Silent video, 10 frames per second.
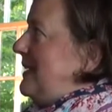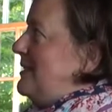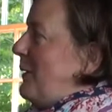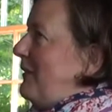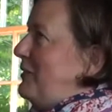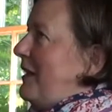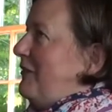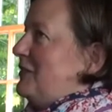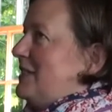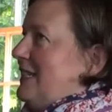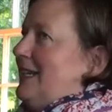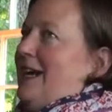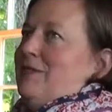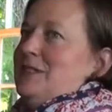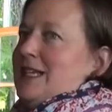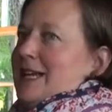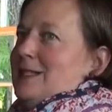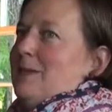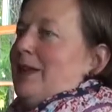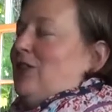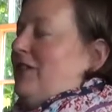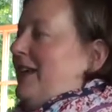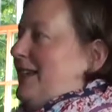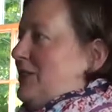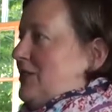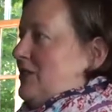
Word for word: So after that first Kneading conference, I asked Michael if I could